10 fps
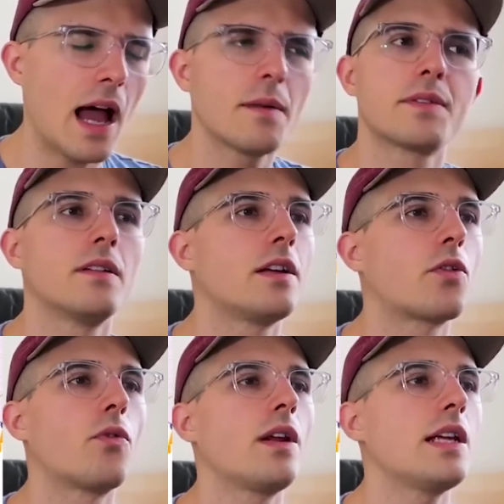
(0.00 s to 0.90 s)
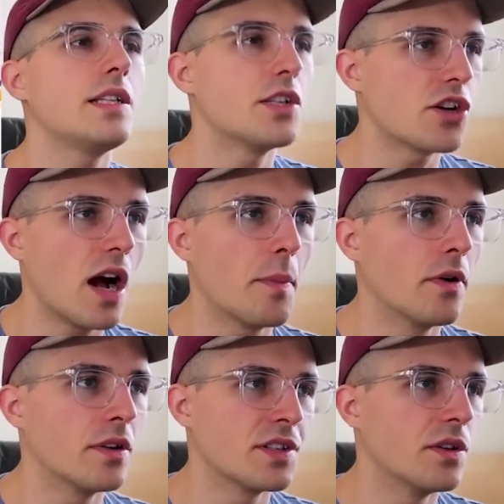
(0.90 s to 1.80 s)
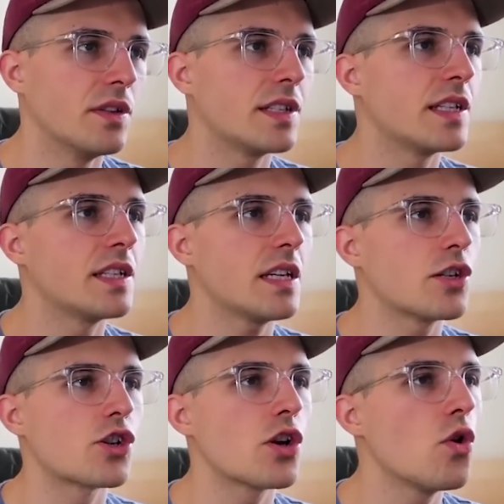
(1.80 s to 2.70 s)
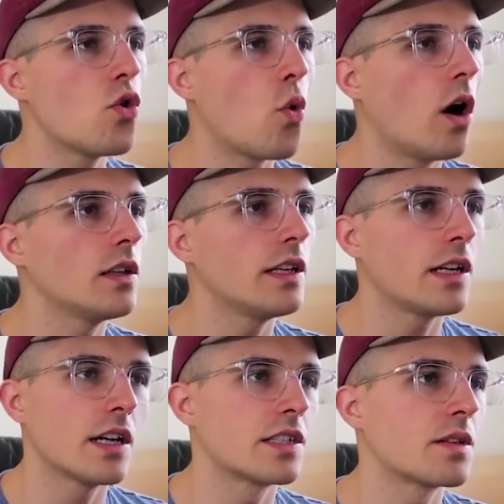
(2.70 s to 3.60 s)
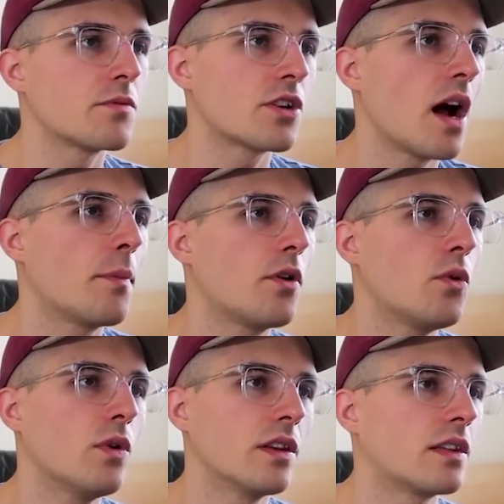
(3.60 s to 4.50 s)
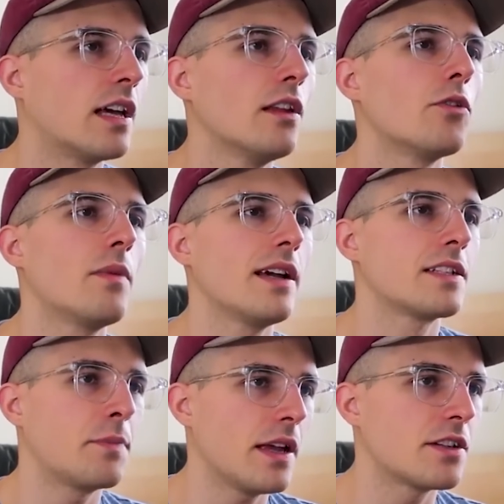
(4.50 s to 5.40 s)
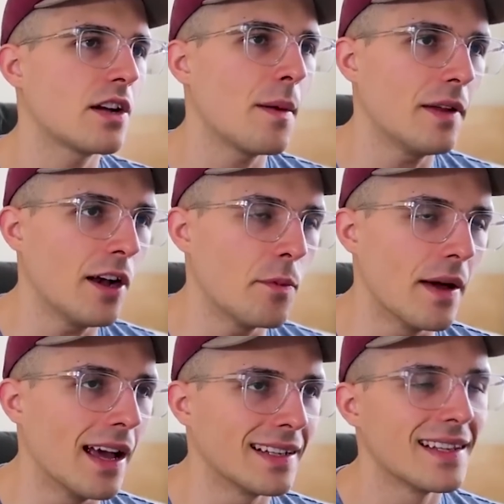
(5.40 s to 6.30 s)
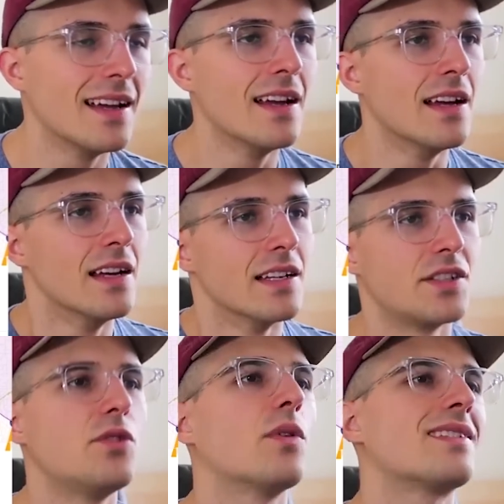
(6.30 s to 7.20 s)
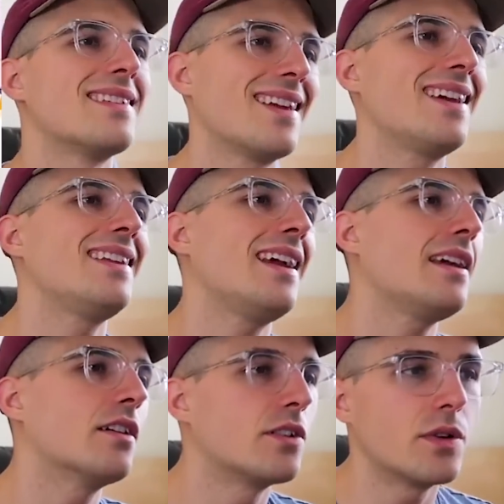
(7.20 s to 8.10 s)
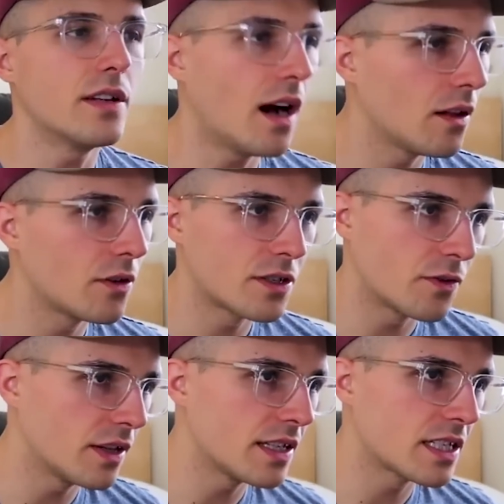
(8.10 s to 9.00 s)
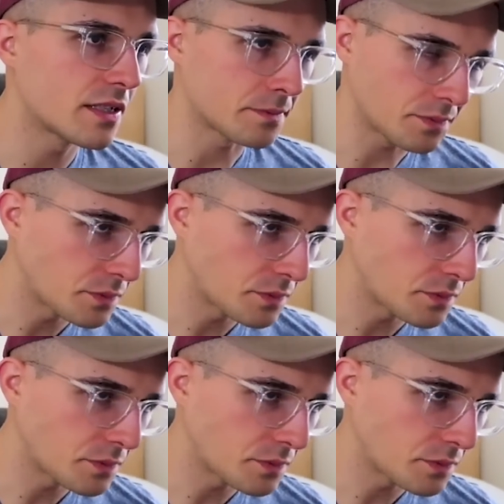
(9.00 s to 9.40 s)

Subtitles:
absolutely crazy chopper. So this is a show quality custom chopper with killer mics, paint job, and airbags. This dude wants $9,800 for this